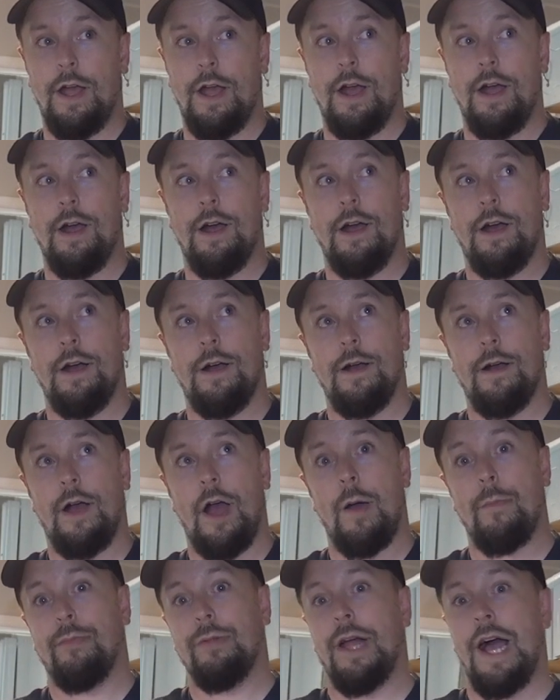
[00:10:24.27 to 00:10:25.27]
uh,
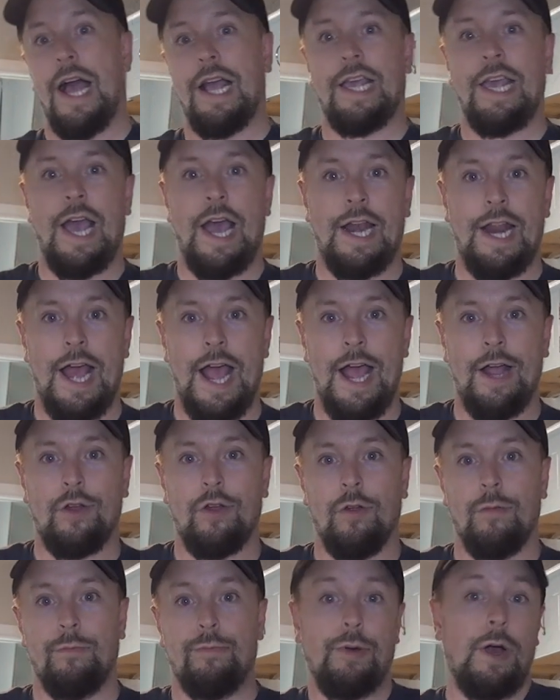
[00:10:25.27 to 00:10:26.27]
a black hat
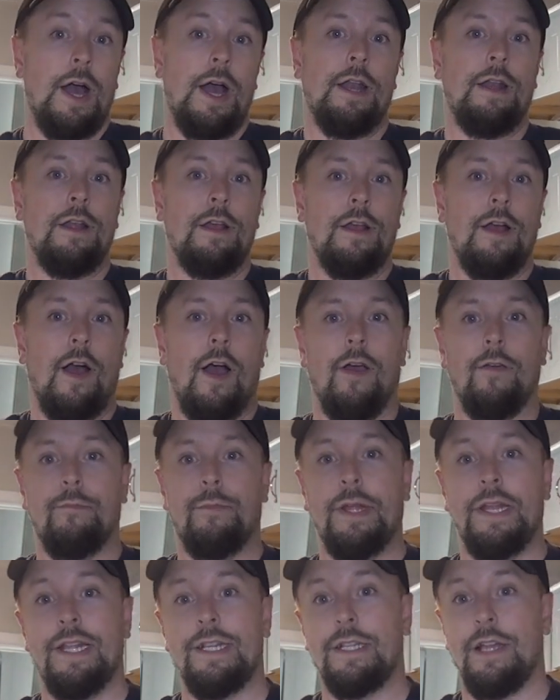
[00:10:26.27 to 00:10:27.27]
hacker, but I've
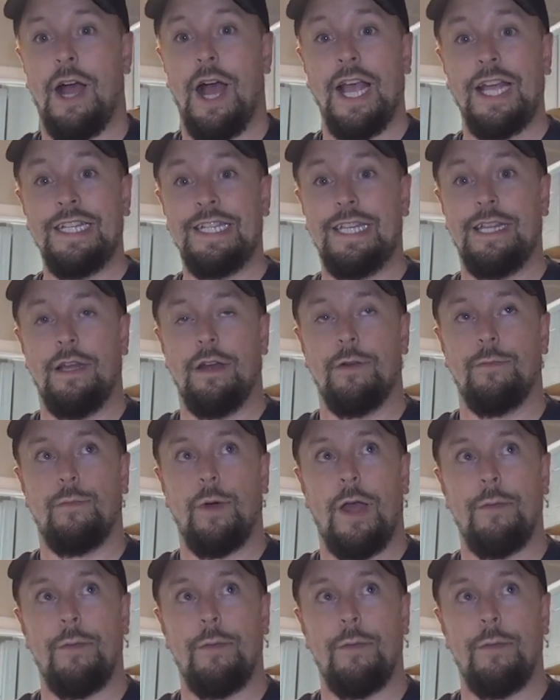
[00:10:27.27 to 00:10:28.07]
been in IT, uh,